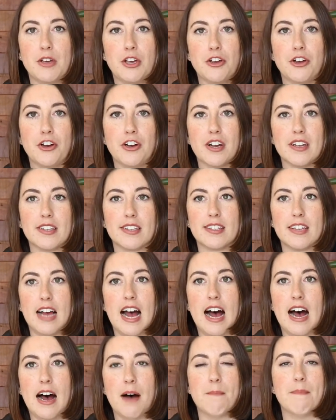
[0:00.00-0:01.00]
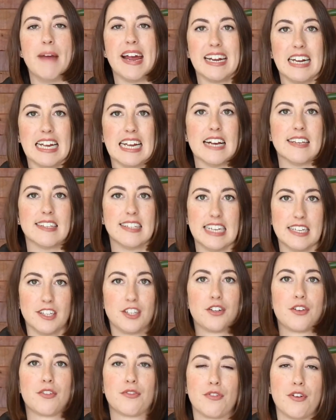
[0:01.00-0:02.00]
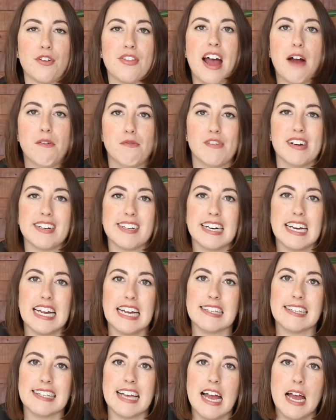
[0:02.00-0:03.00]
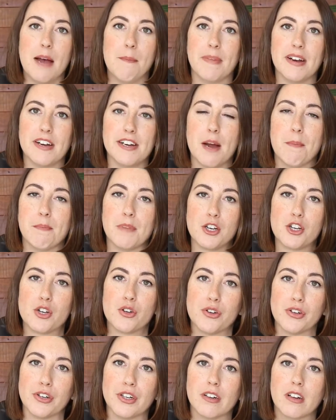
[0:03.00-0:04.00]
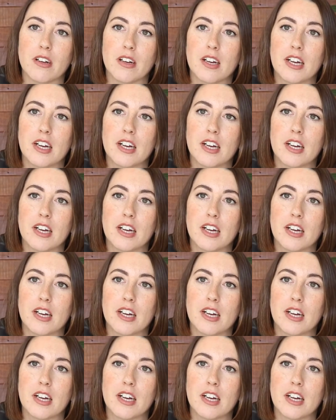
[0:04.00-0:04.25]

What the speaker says: units are mainly assessed through that written exam number 2.